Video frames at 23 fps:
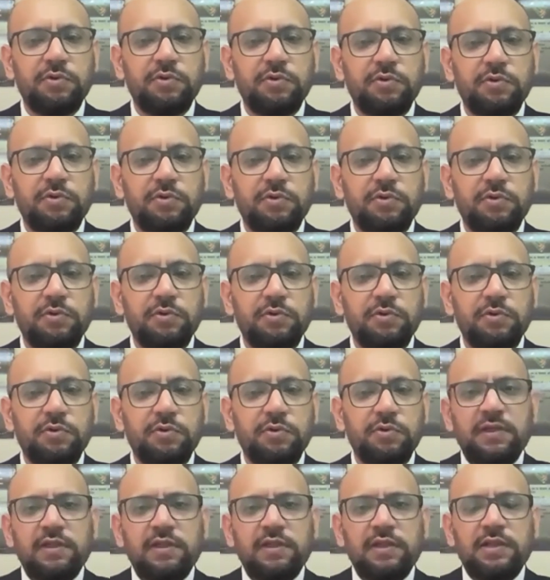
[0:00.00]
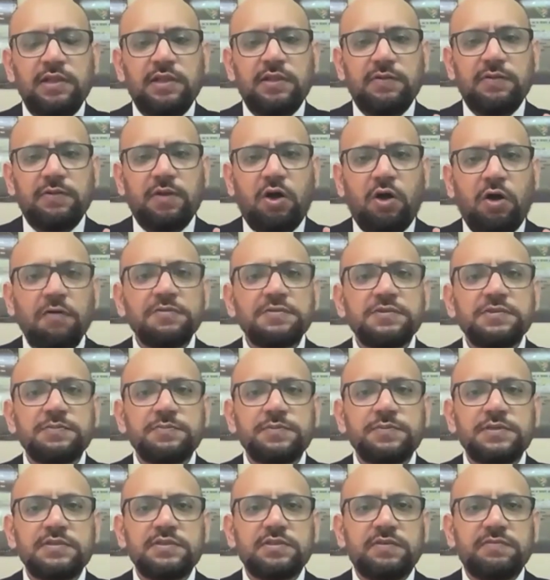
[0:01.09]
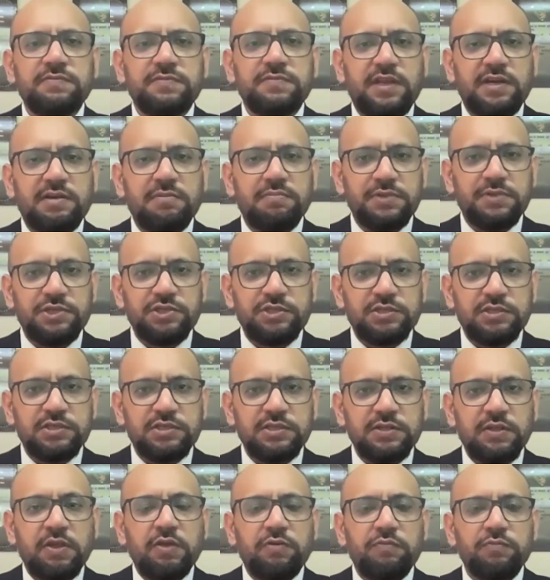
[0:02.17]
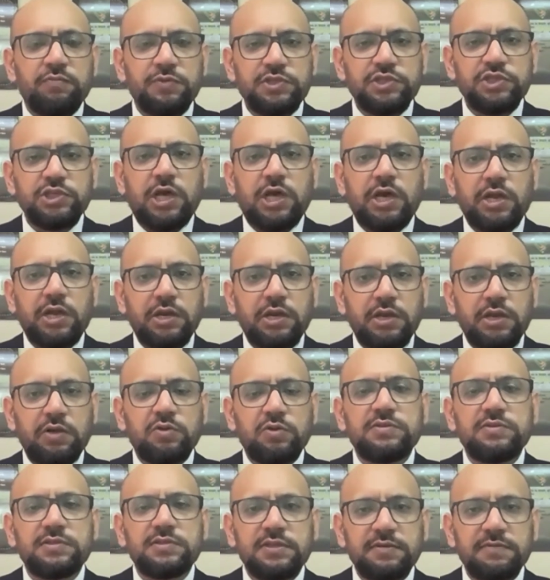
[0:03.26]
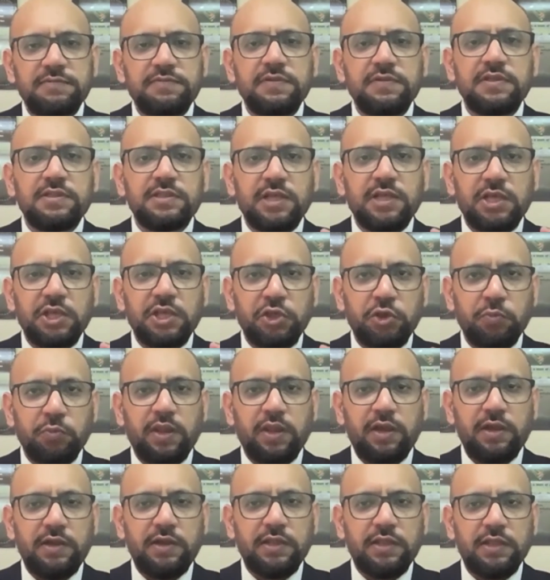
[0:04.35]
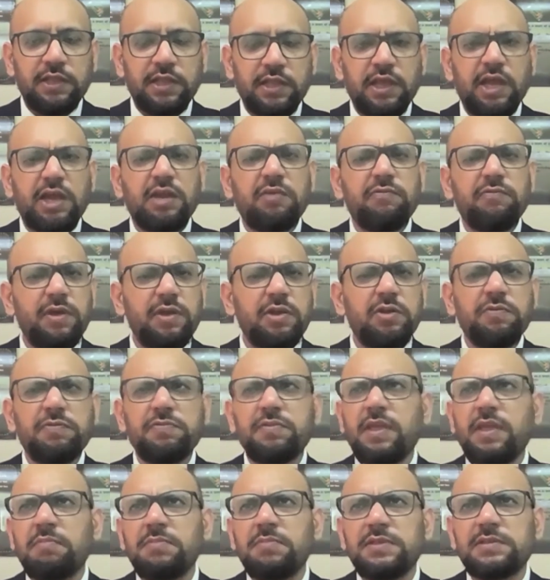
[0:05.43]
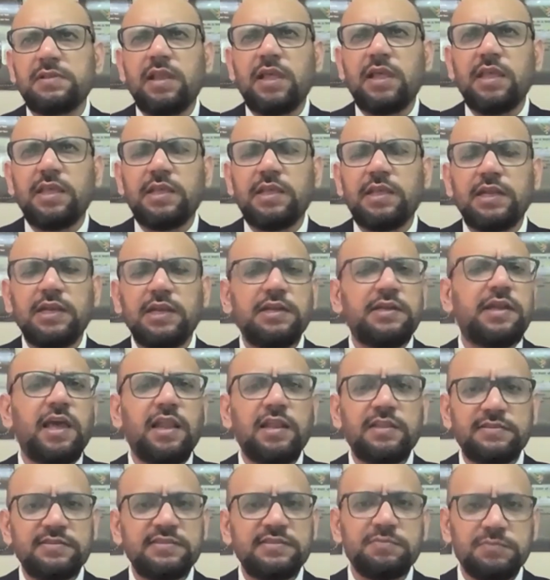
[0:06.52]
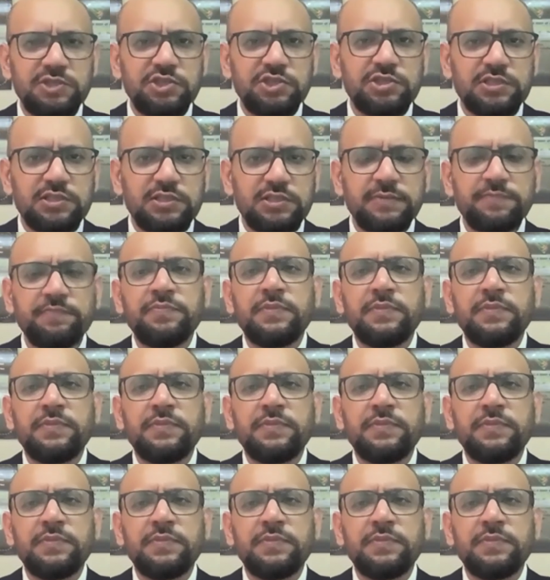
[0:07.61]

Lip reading: There are several offsprings of that mission which are now serving the humanity. And one of them is like dialysis machine.